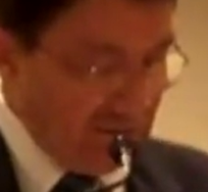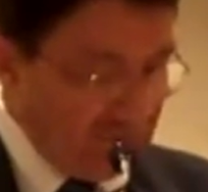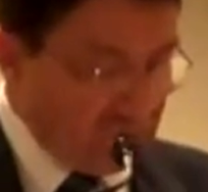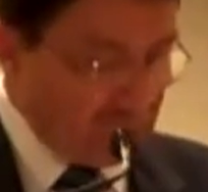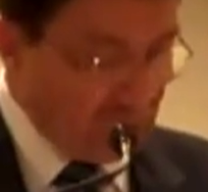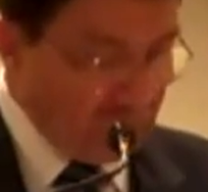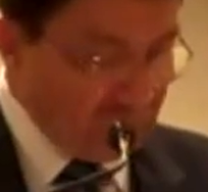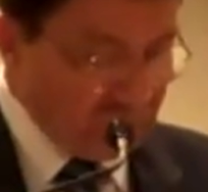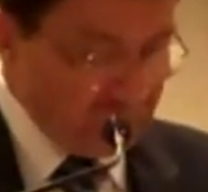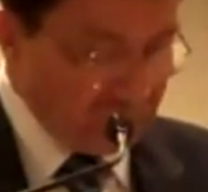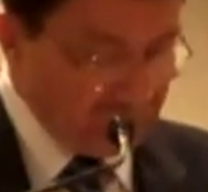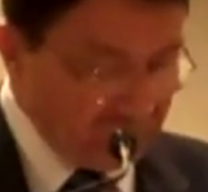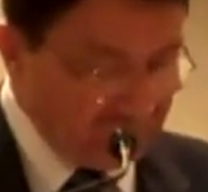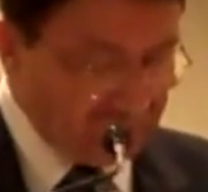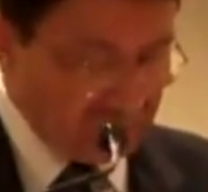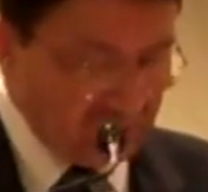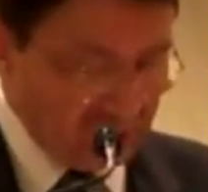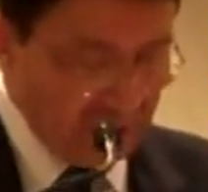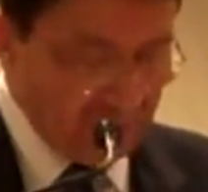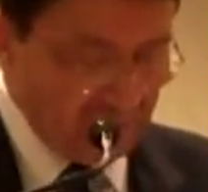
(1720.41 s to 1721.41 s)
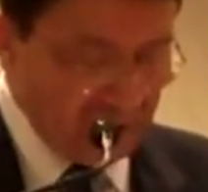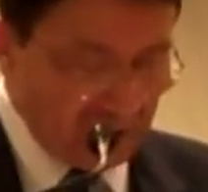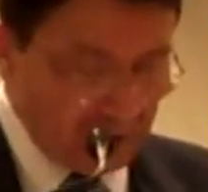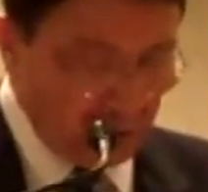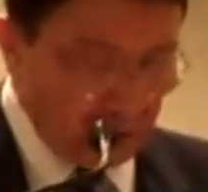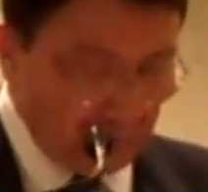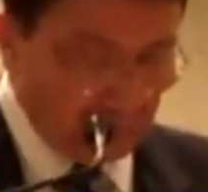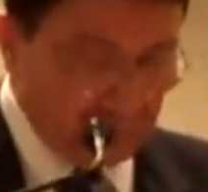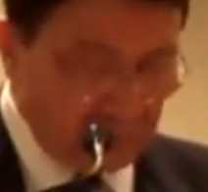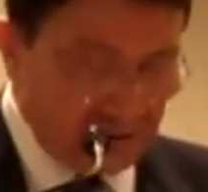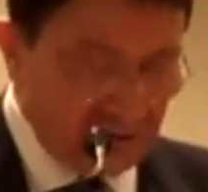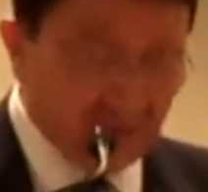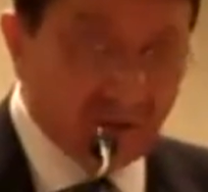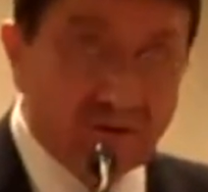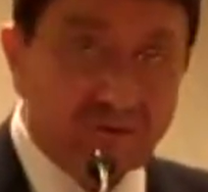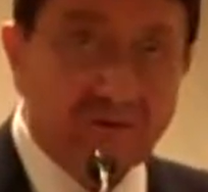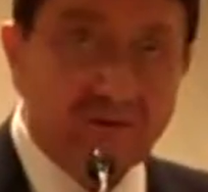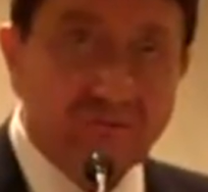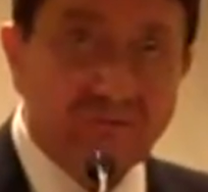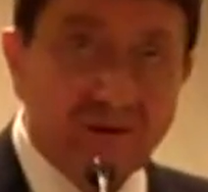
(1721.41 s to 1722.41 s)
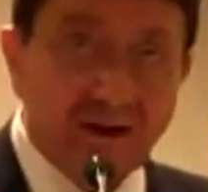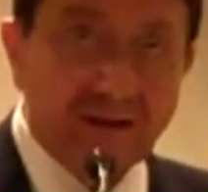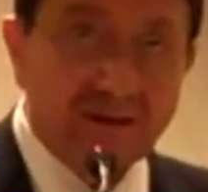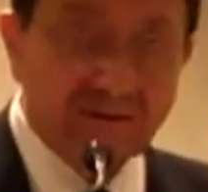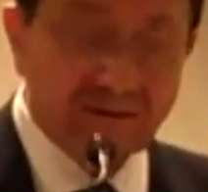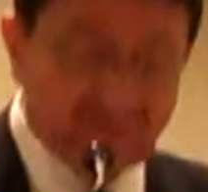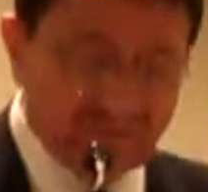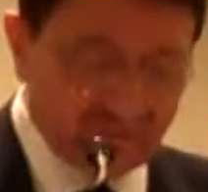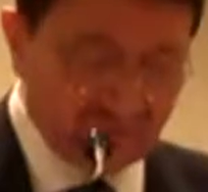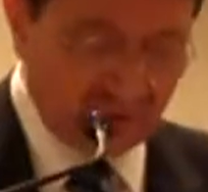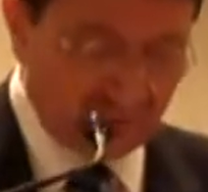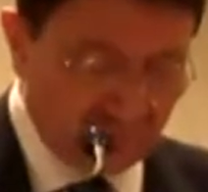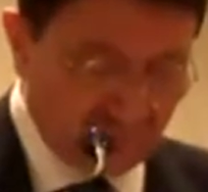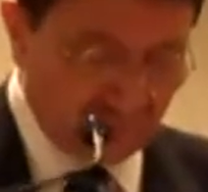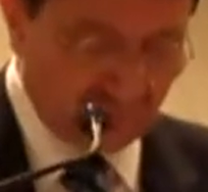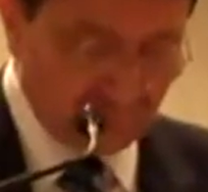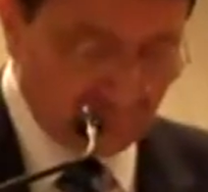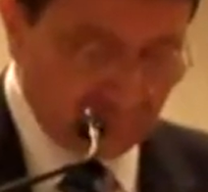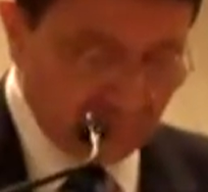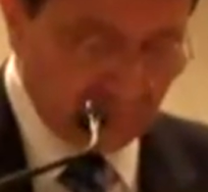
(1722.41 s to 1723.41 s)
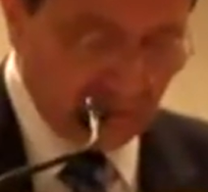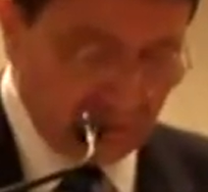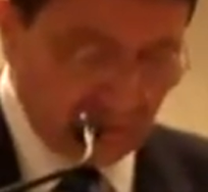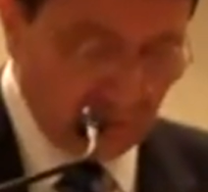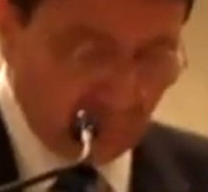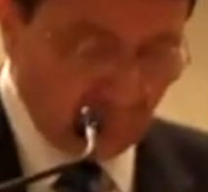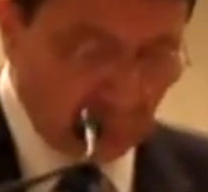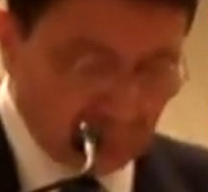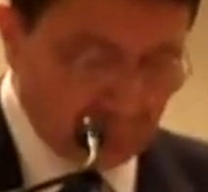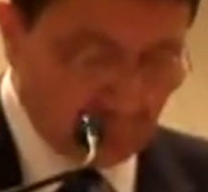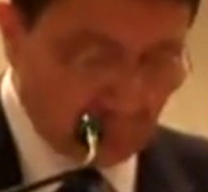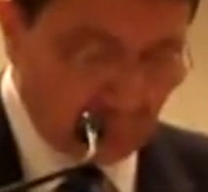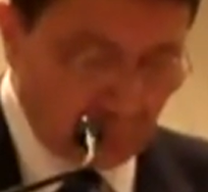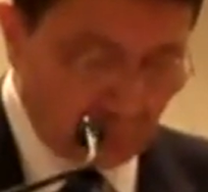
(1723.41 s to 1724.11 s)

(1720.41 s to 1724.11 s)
The concept of the green economy is defined as such, and I want to